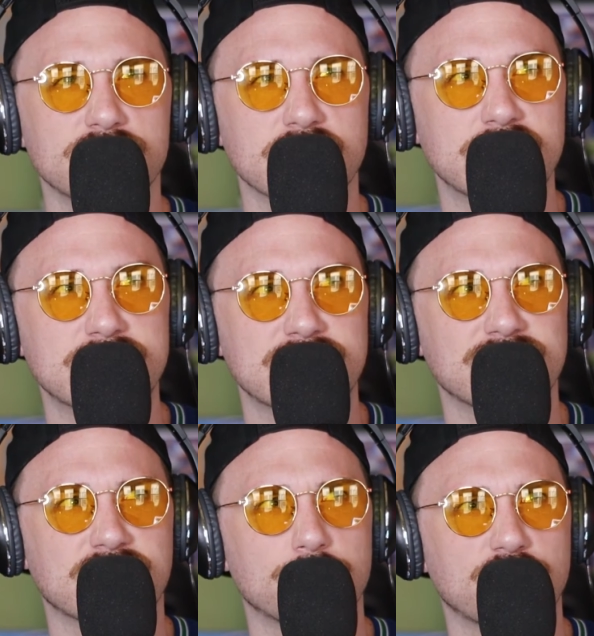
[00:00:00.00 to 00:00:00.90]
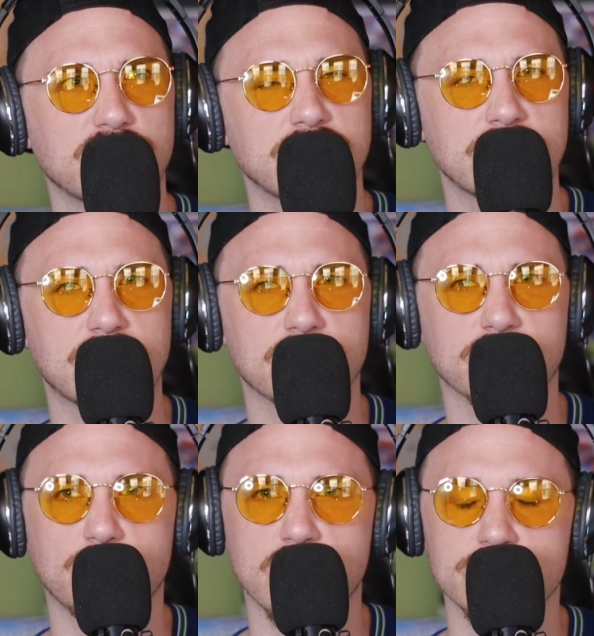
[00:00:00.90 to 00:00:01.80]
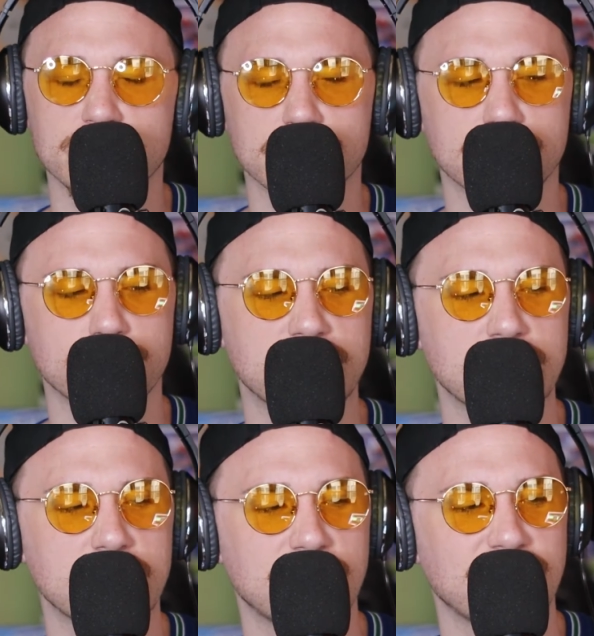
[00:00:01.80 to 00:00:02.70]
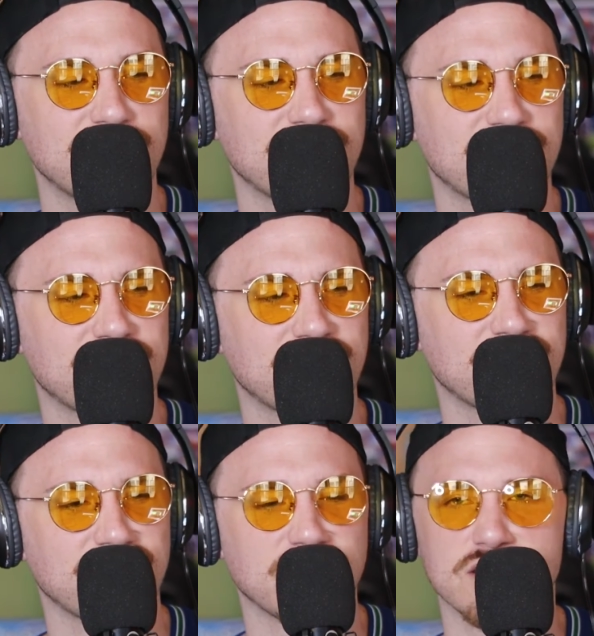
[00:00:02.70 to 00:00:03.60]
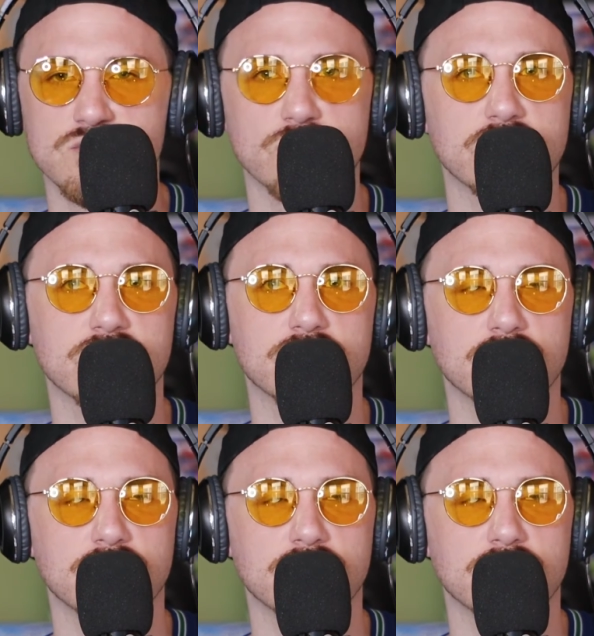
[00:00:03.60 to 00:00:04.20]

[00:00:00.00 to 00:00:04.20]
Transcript: isn't completely out of the question to me. He's weird.